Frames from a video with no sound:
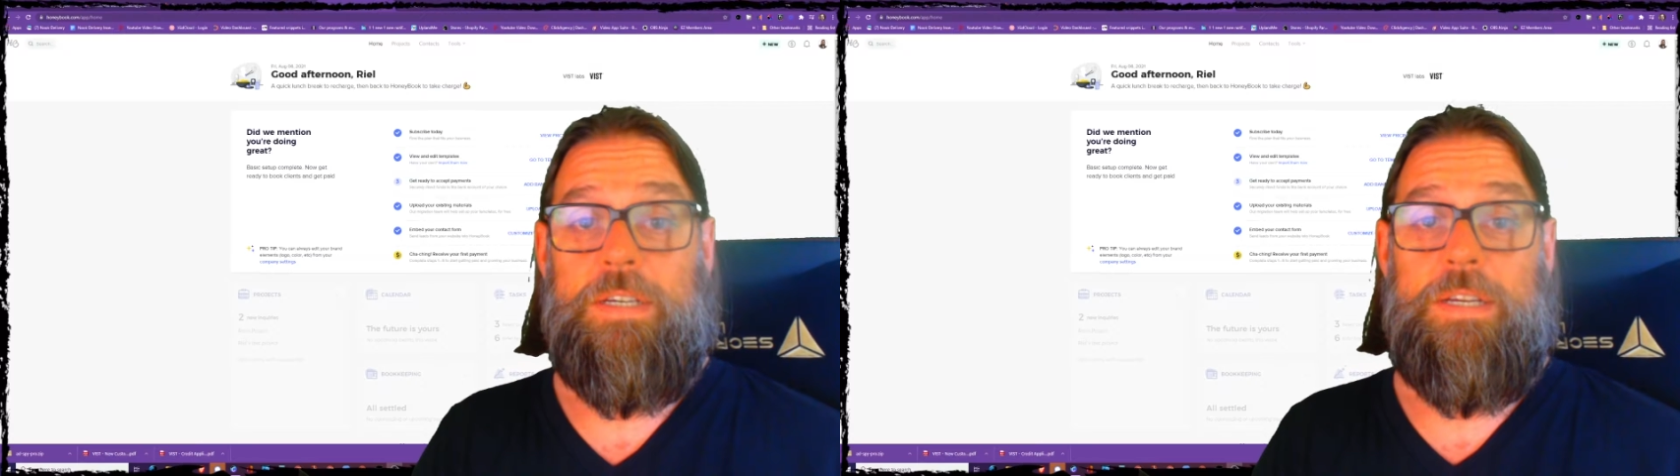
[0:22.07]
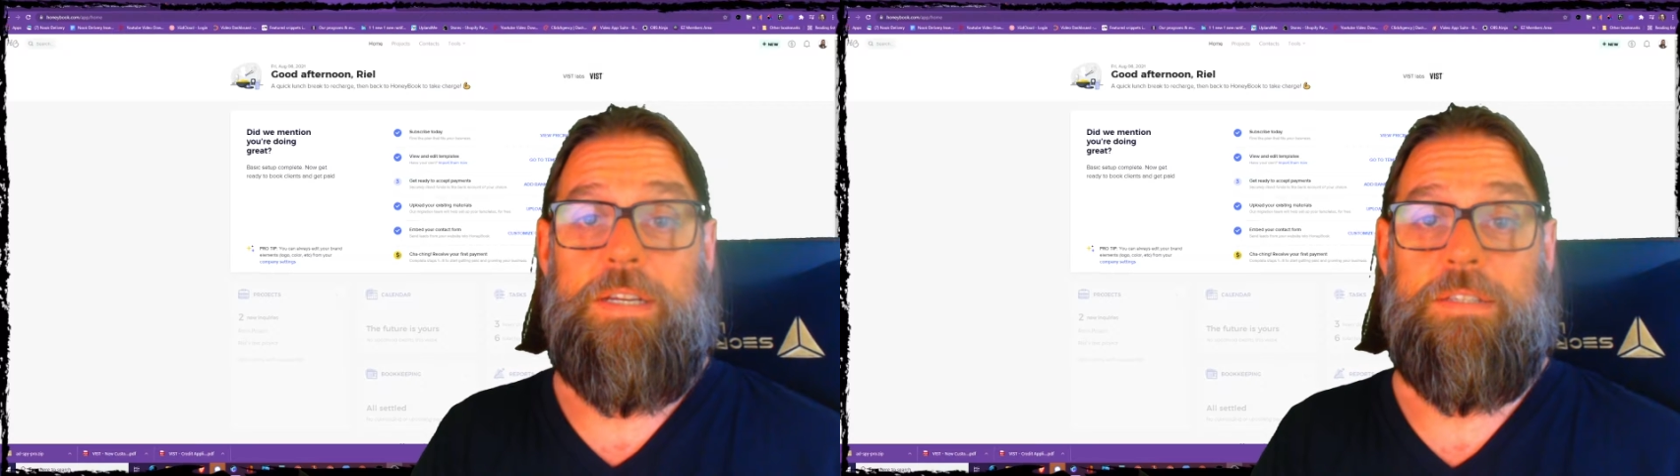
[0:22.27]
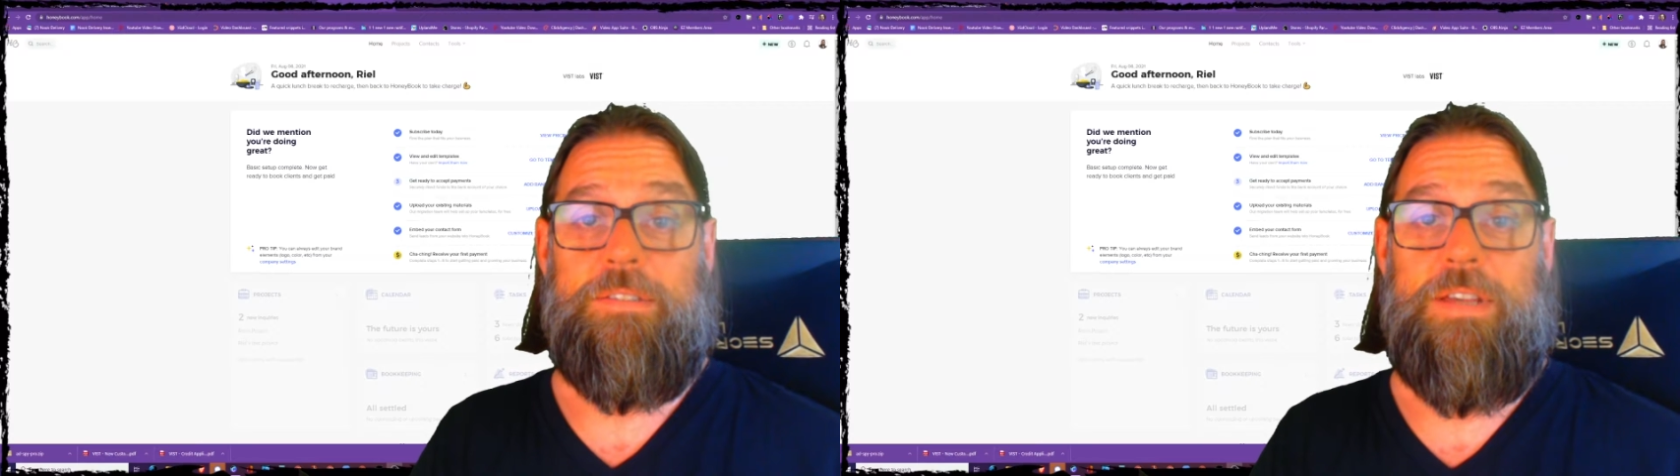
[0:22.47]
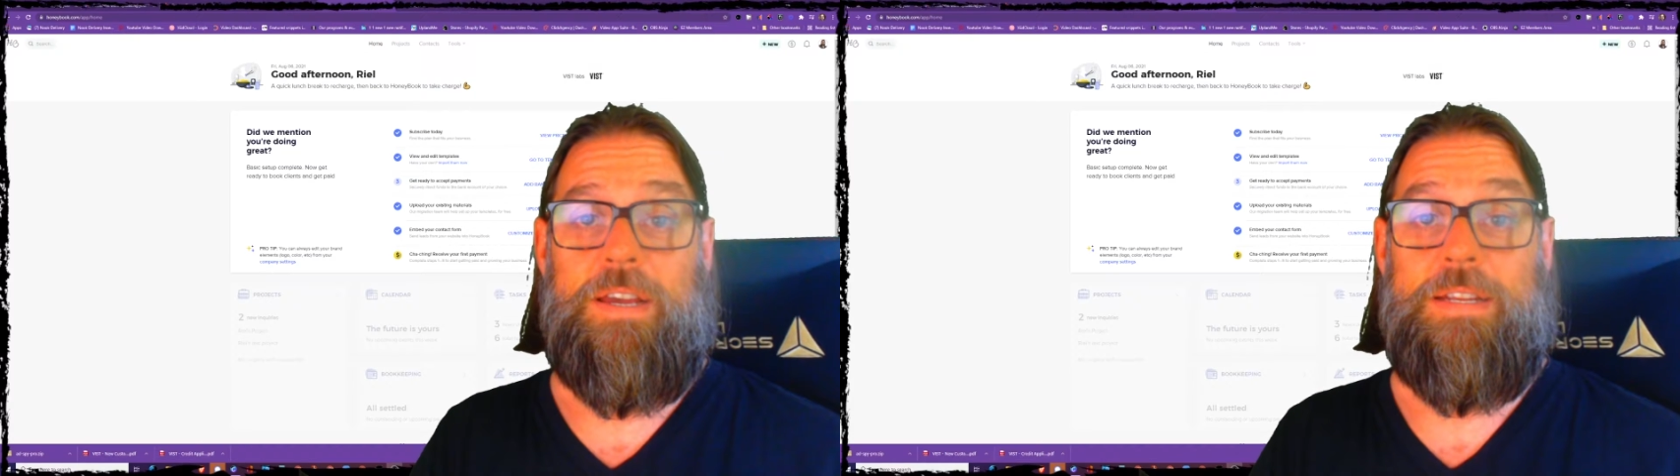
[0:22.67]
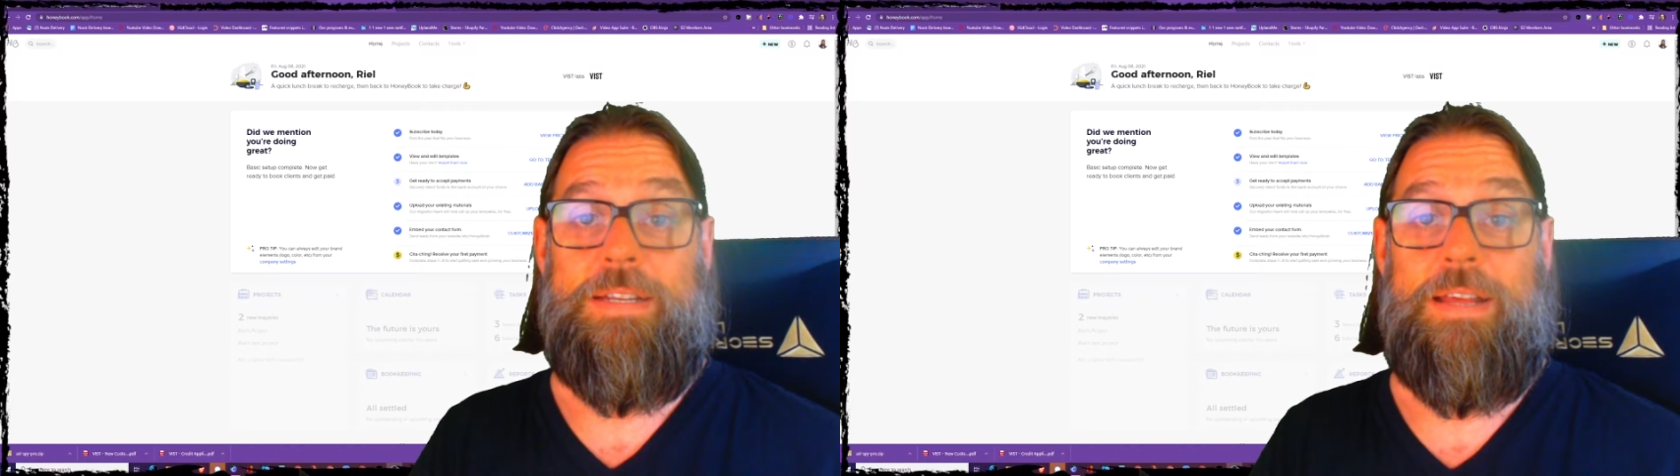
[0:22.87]
it's uh,
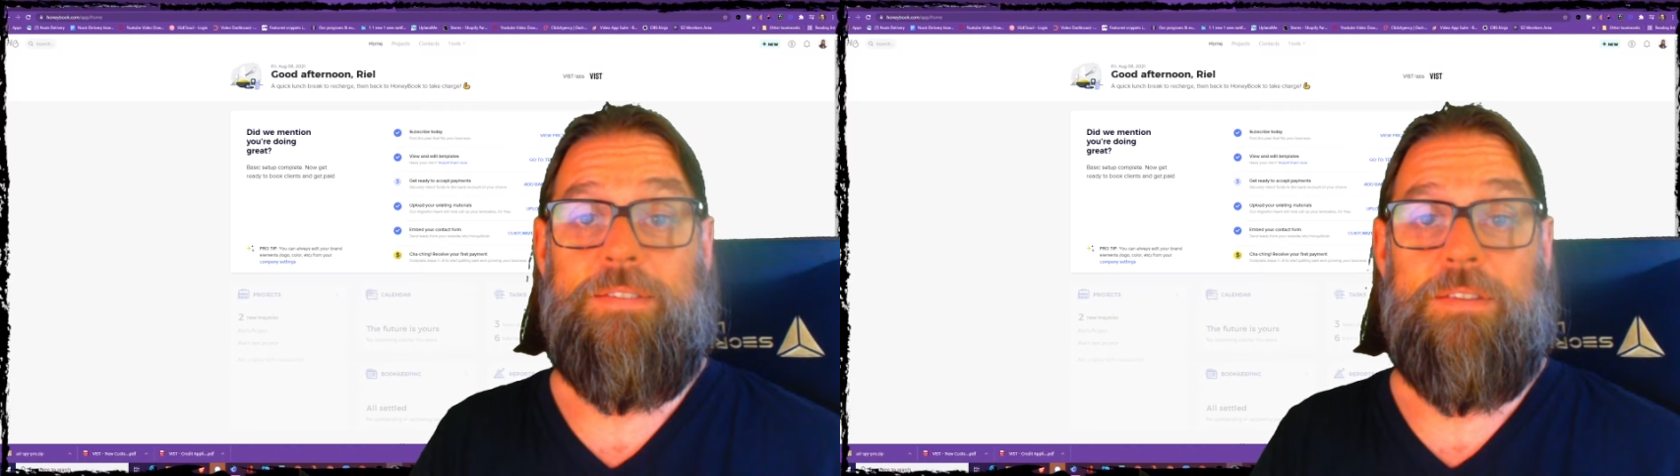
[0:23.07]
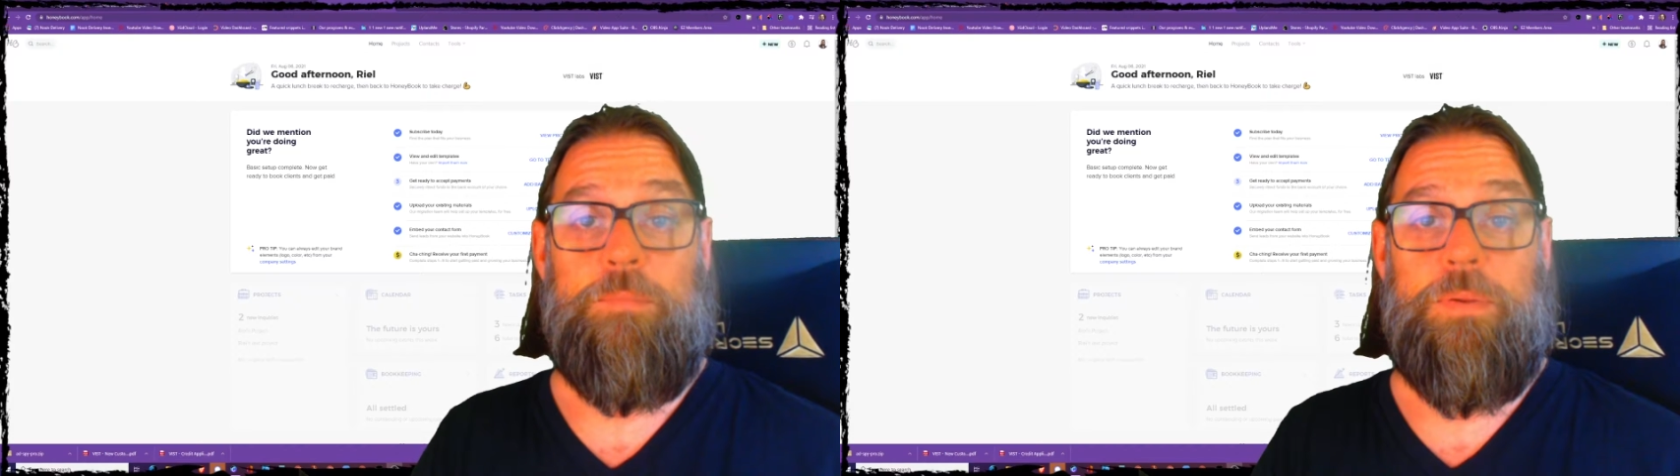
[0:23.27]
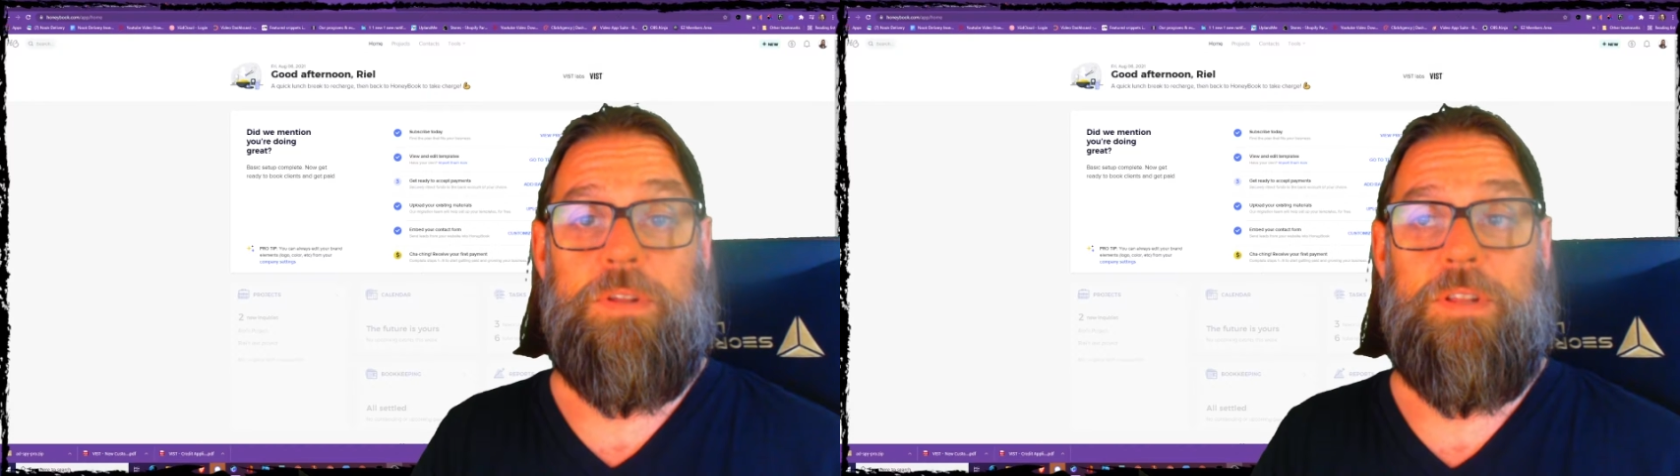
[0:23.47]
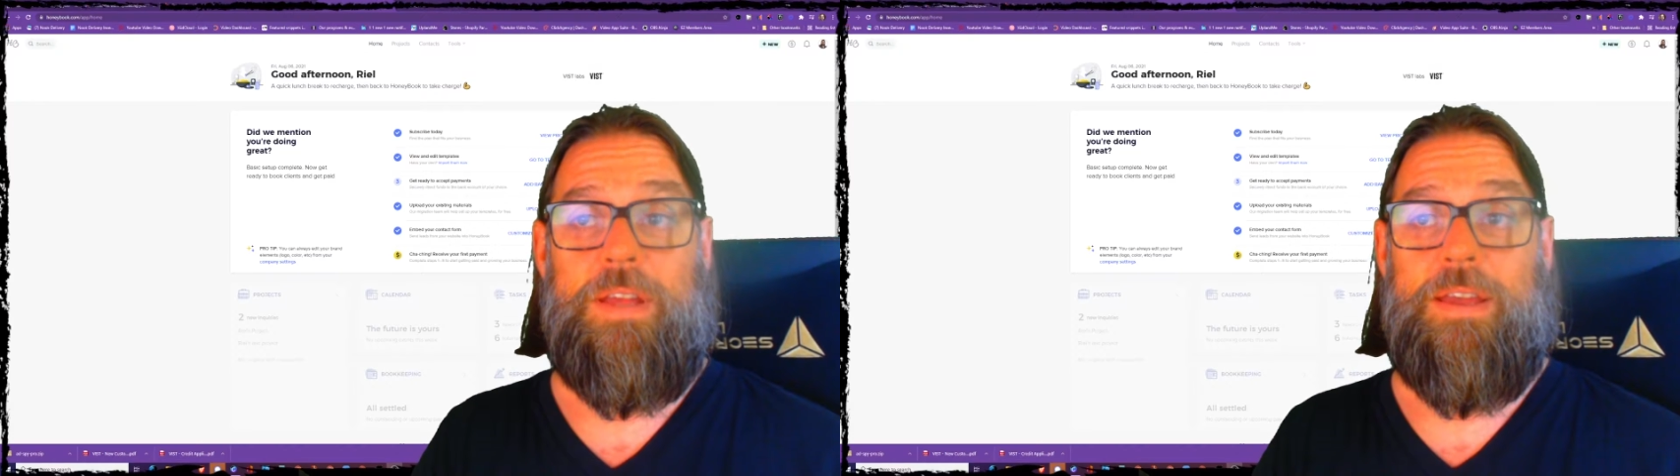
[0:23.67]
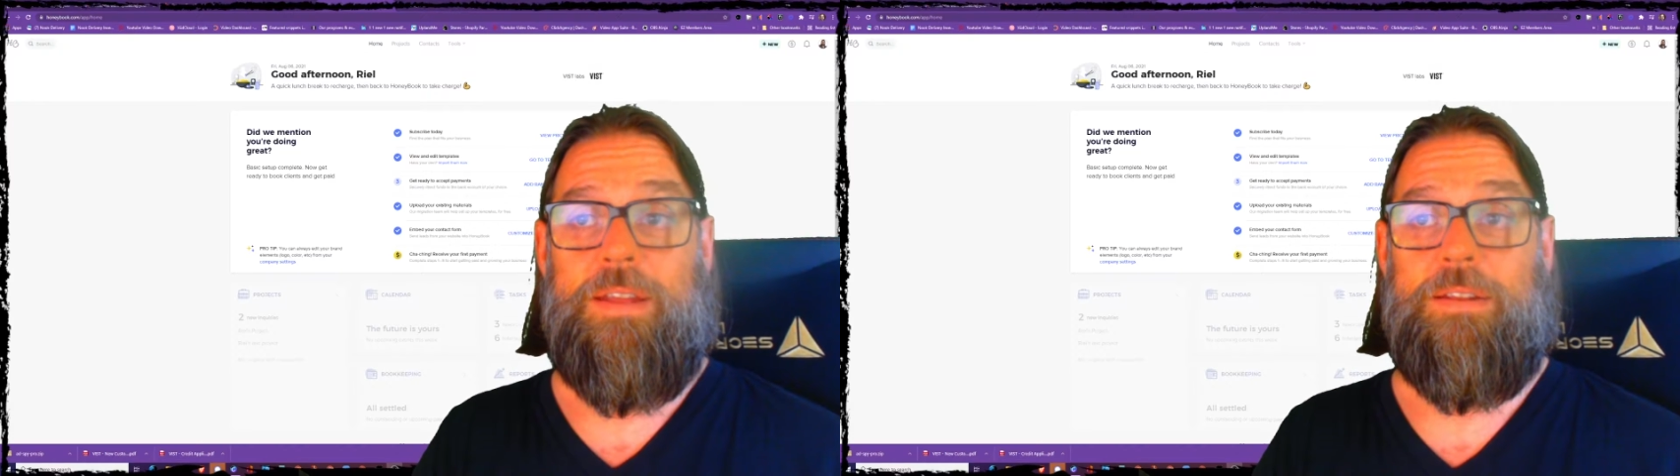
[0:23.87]
dead simple
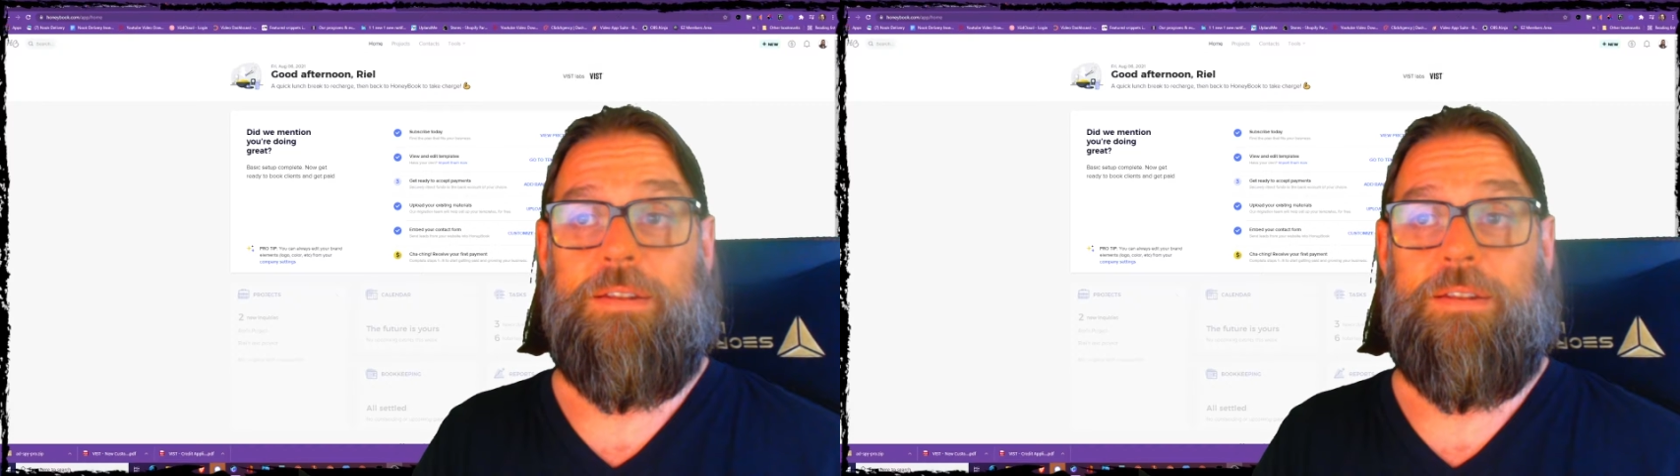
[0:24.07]
and